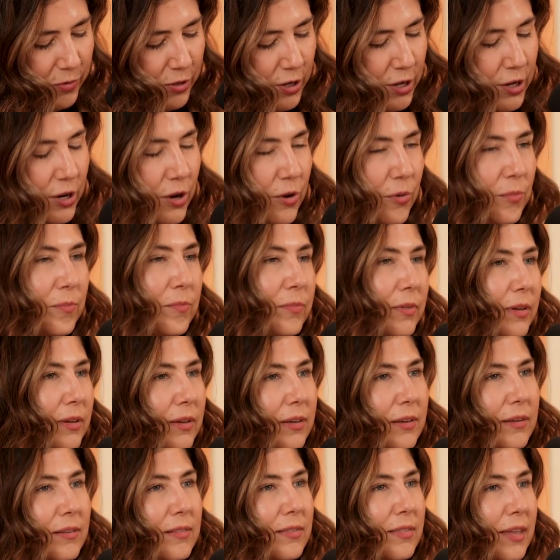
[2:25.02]
you know,
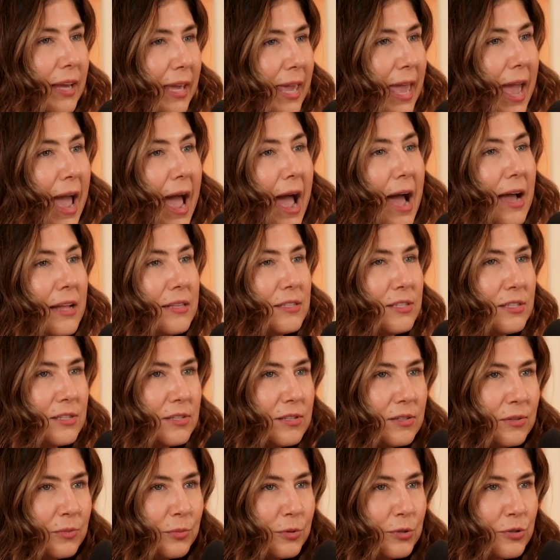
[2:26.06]
the
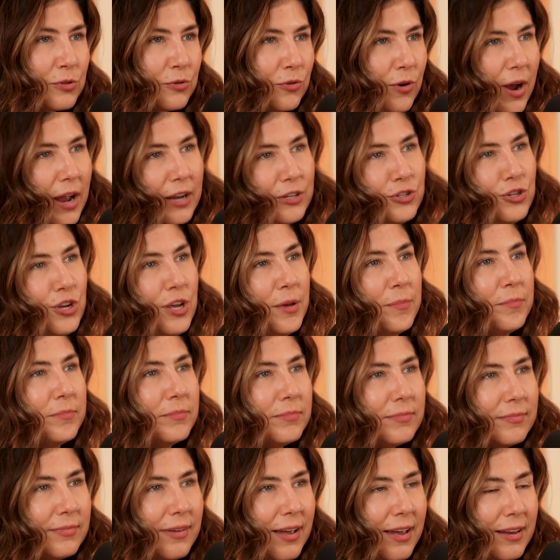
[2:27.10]
cats will scratch him,
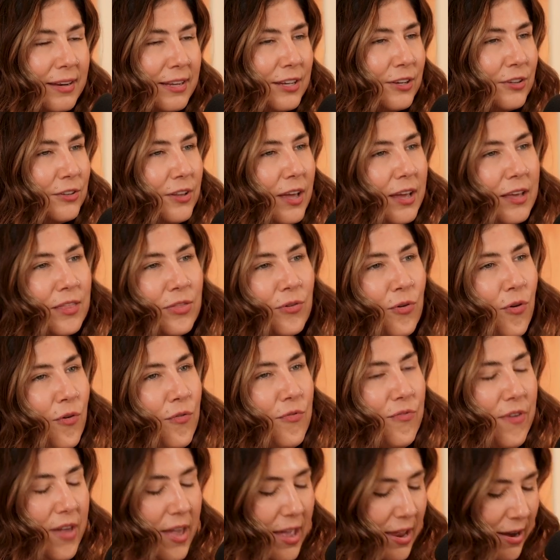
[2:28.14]
and he'll like throw a
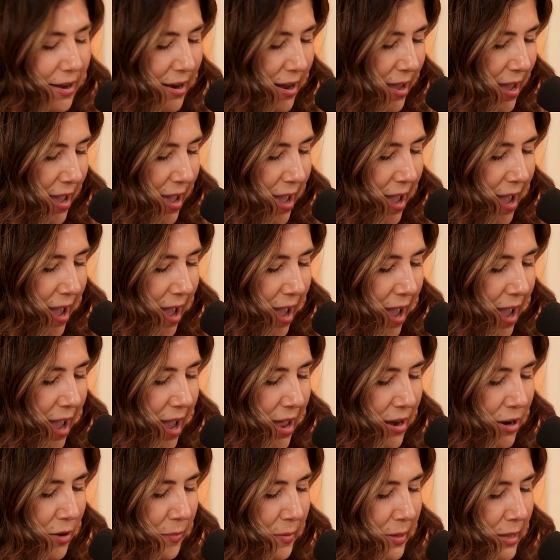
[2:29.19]
fit,
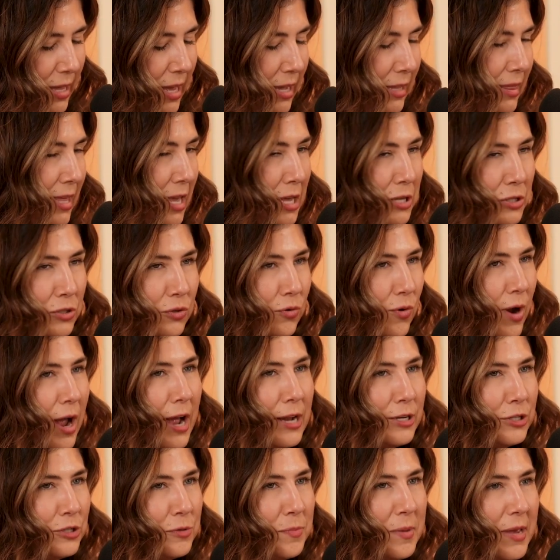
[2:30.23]
and he'll be like, "They
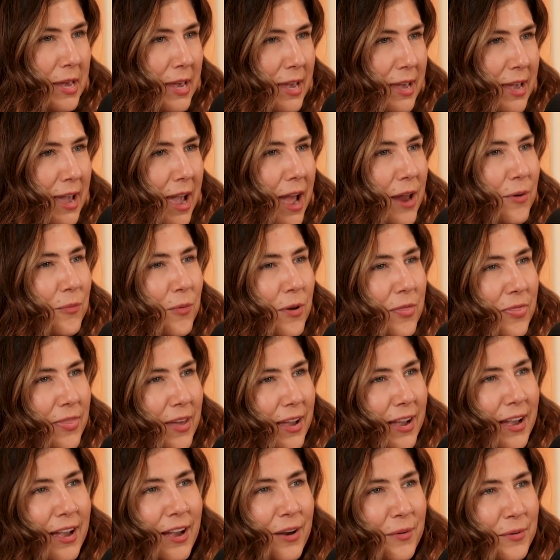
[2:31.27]
scratched me." And one
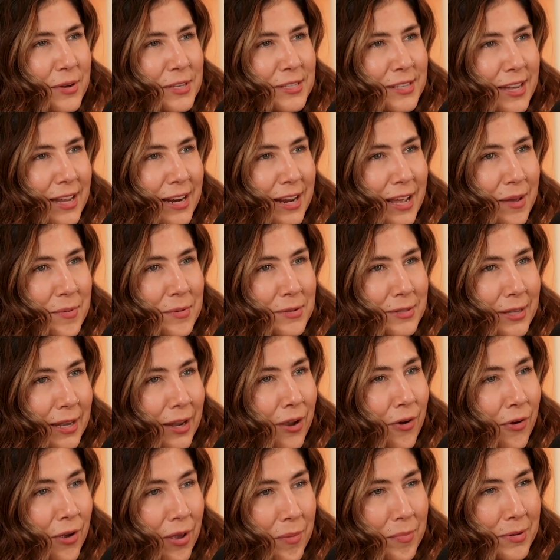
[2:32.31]
thing I always say to him is
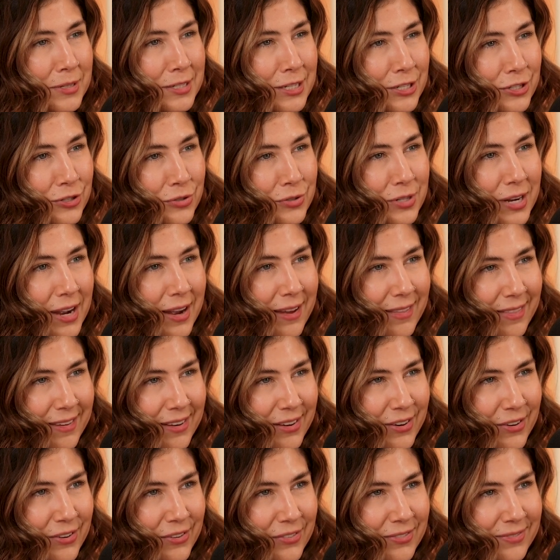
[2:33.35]
like, "Okay, but did you die
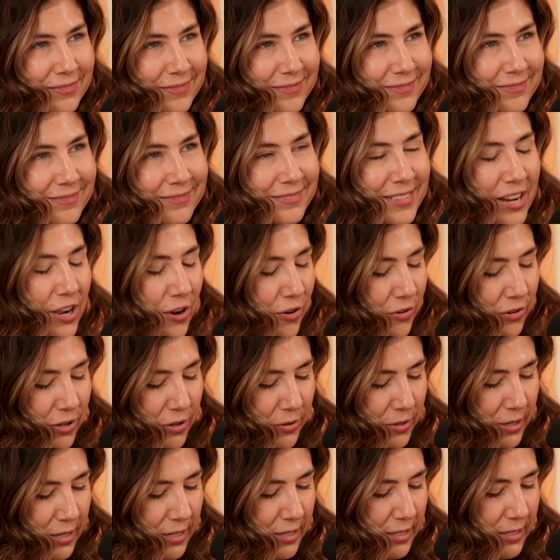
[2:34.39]
though? No,
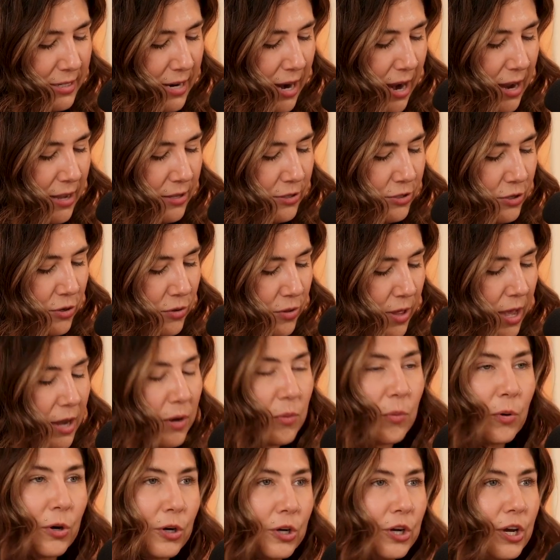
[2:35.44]
you didn't die. So
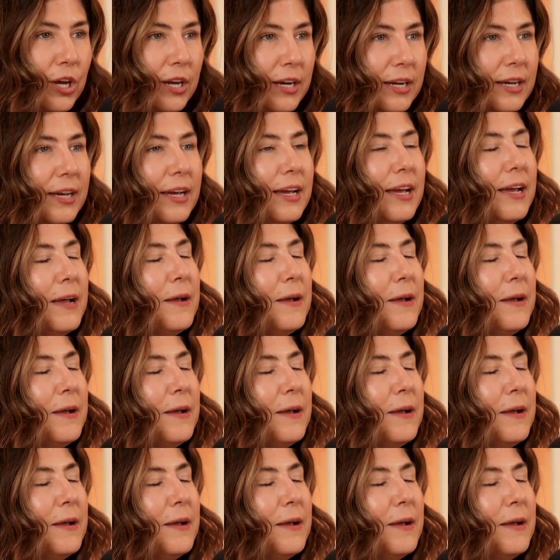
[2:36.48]
like, we're good."